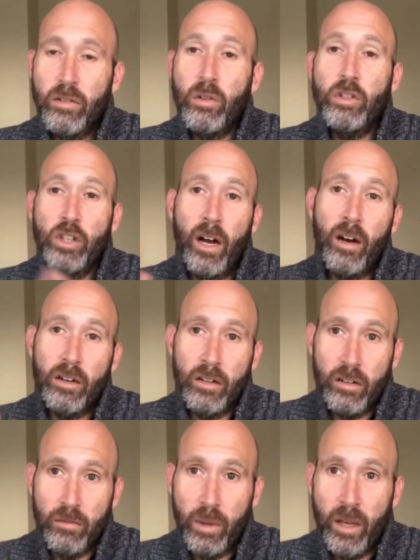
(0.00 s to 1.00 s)
through
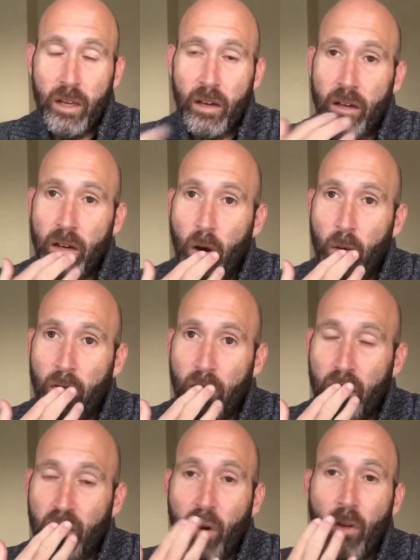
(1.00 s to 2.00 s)
childhood of being an
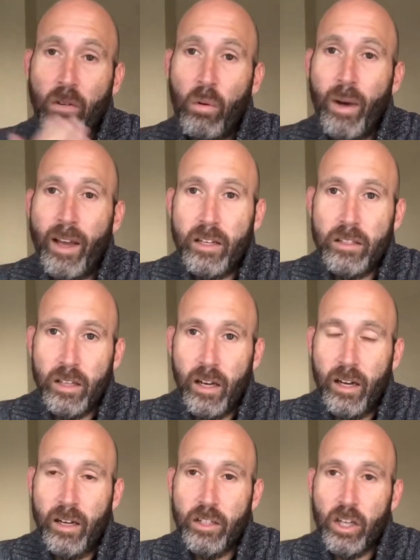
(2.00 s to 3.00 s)
over, overweight
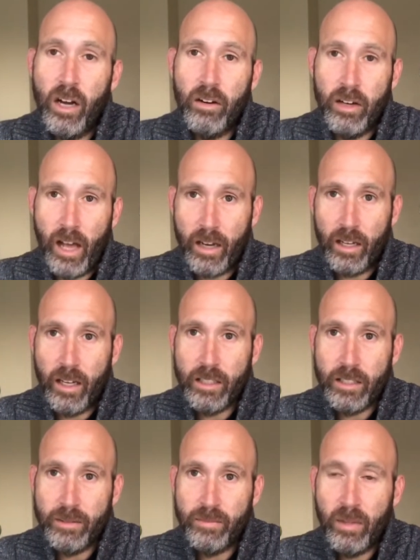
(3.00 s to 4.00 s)
uh, child and
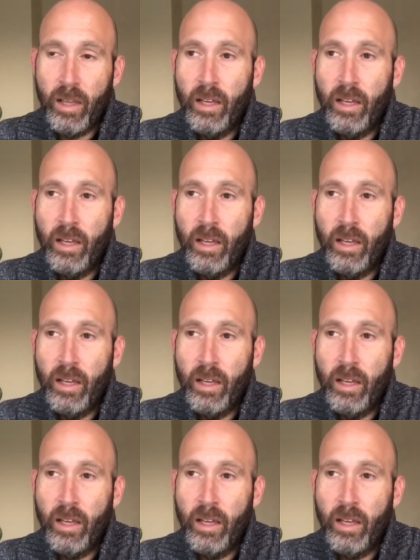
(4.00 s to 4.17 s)
adolescent.